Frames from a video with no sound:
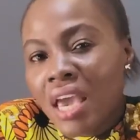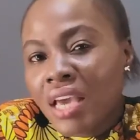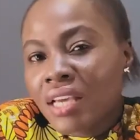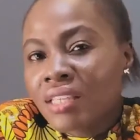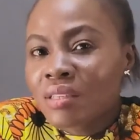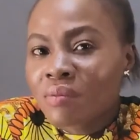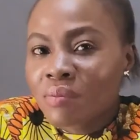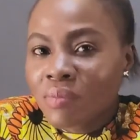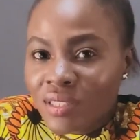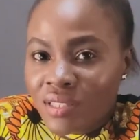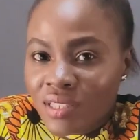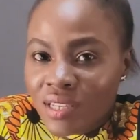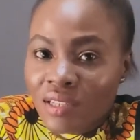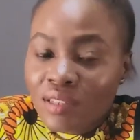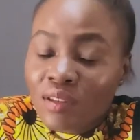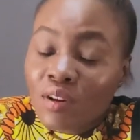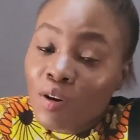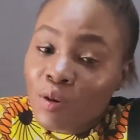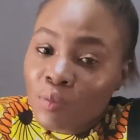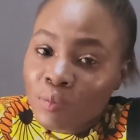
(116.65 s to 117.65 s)

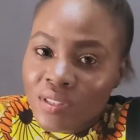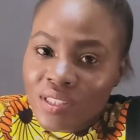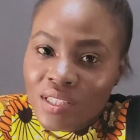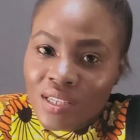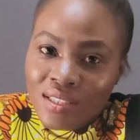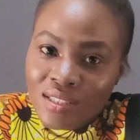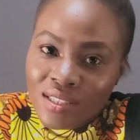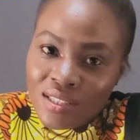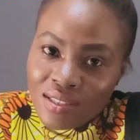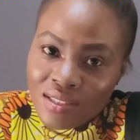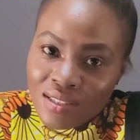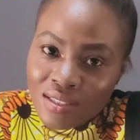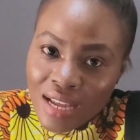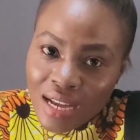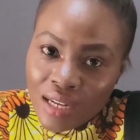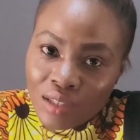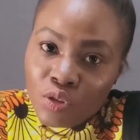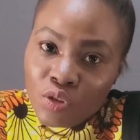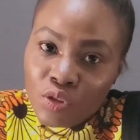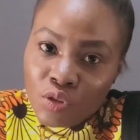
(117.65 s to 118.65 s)
exhibited competencies
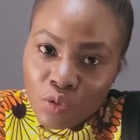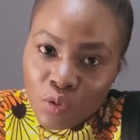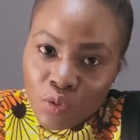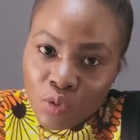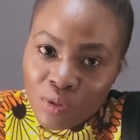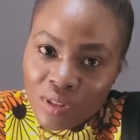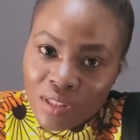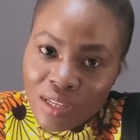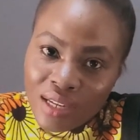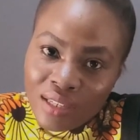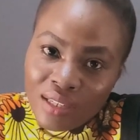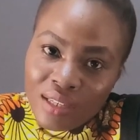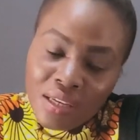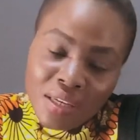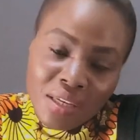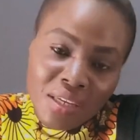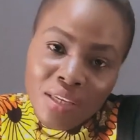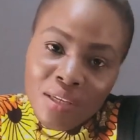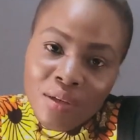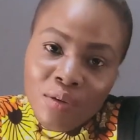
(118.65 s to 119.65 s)
that showed that
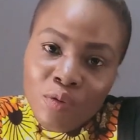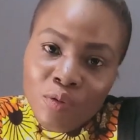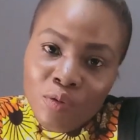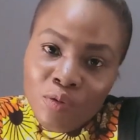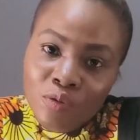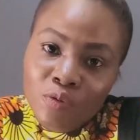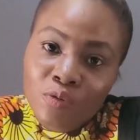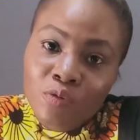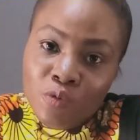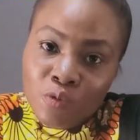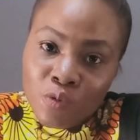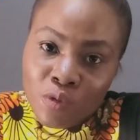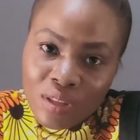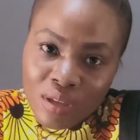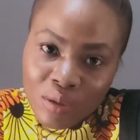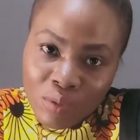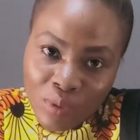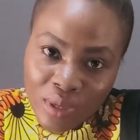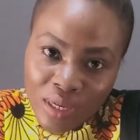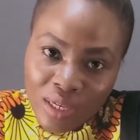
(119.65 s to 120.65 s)
he could do
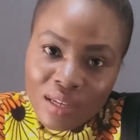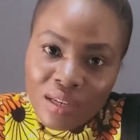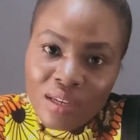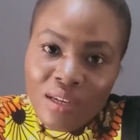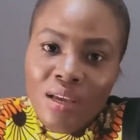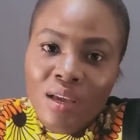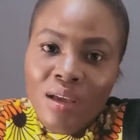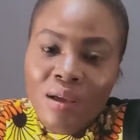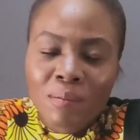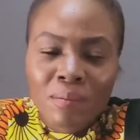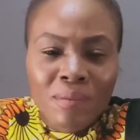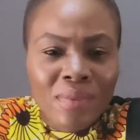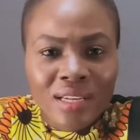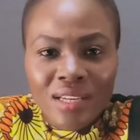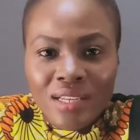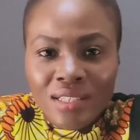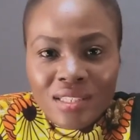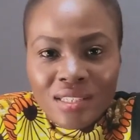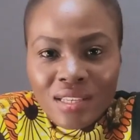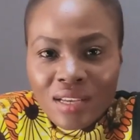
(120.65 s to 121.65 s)
the work.
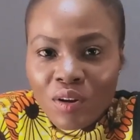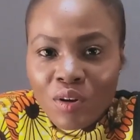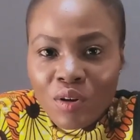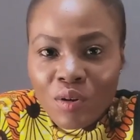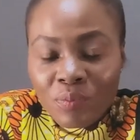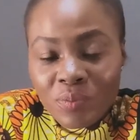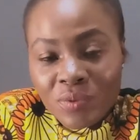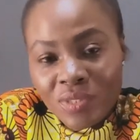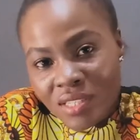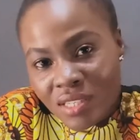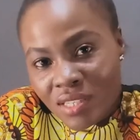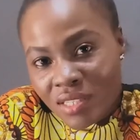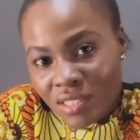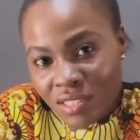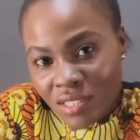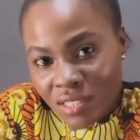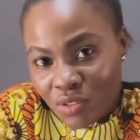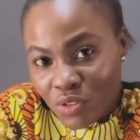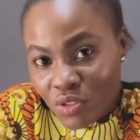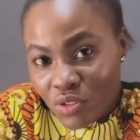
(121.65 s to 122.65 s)
But it's a
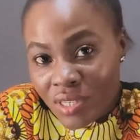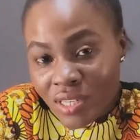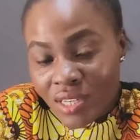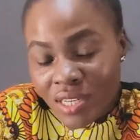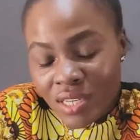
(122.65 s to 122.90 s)
competition. You